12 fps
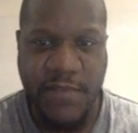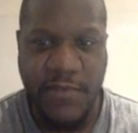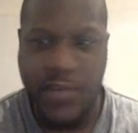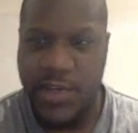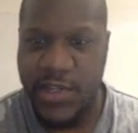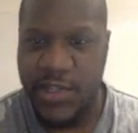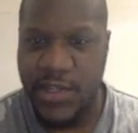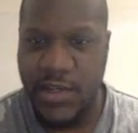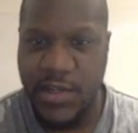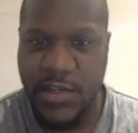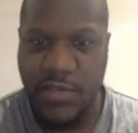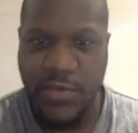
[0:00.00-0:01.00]
all the links in the
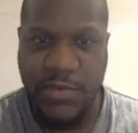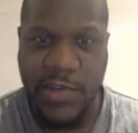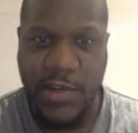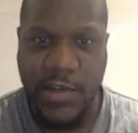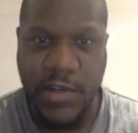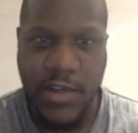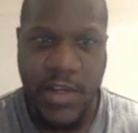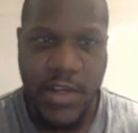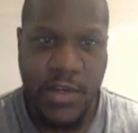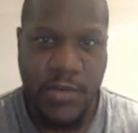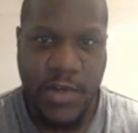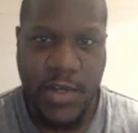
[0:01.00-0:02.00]
description.
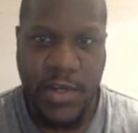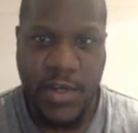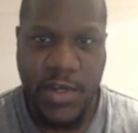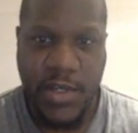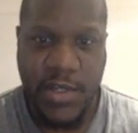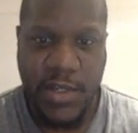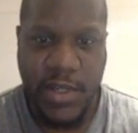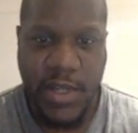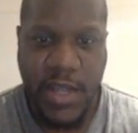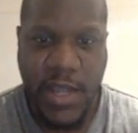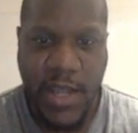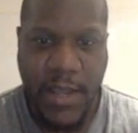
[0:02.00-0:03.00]
All right, guys.
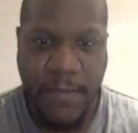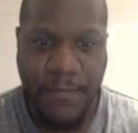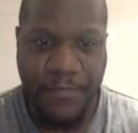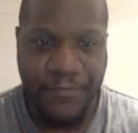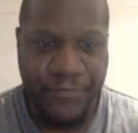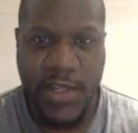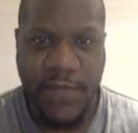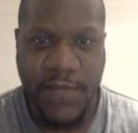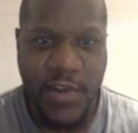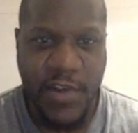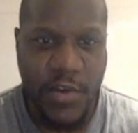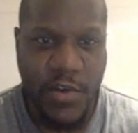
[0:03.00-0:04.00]
Um, if
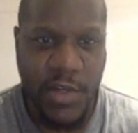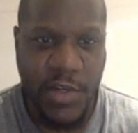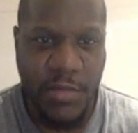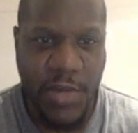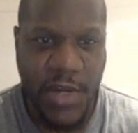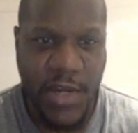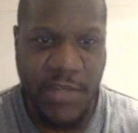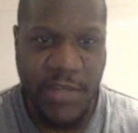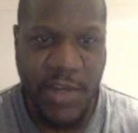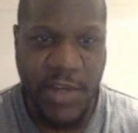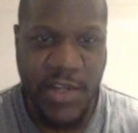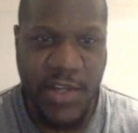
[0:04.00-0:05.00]
you're new to the Binance
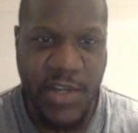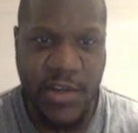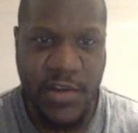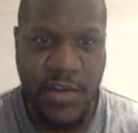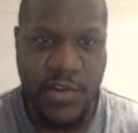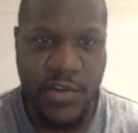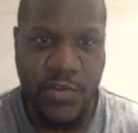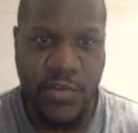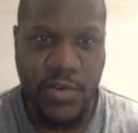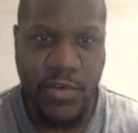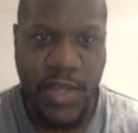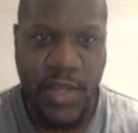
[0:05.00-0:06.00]
Smart Chain and you're not
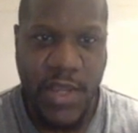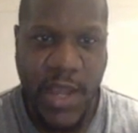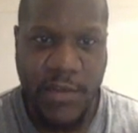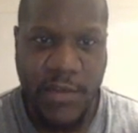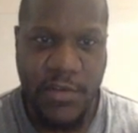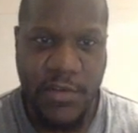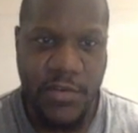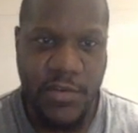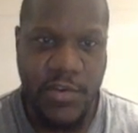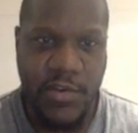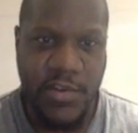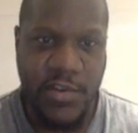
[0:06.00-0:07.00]
sure how to do it or
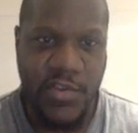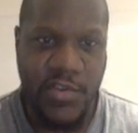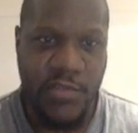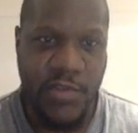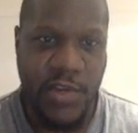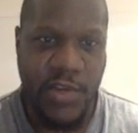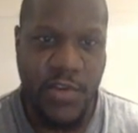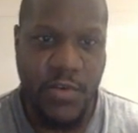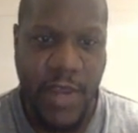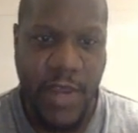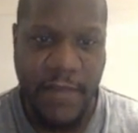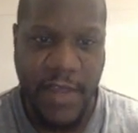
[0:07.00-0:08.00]
you're using Trust Wallet or
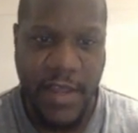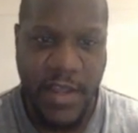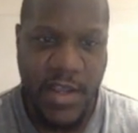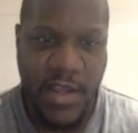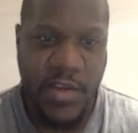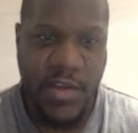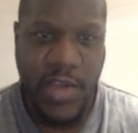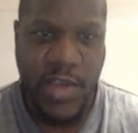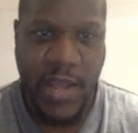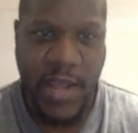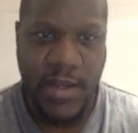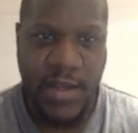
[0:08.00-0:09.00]
whatever, you
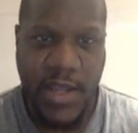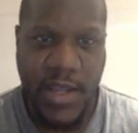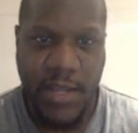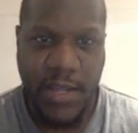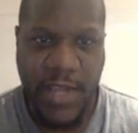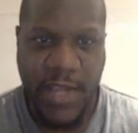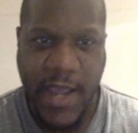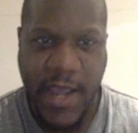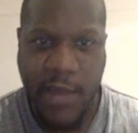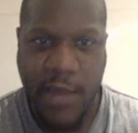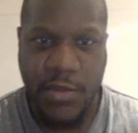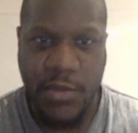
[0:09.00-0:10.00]
can um, get a
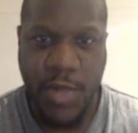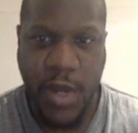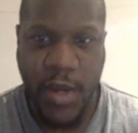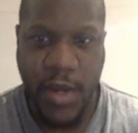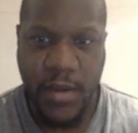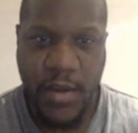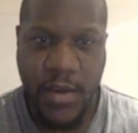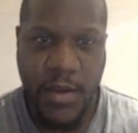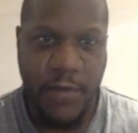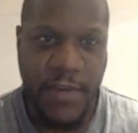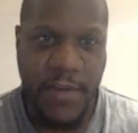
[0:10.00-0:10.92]
how to buy over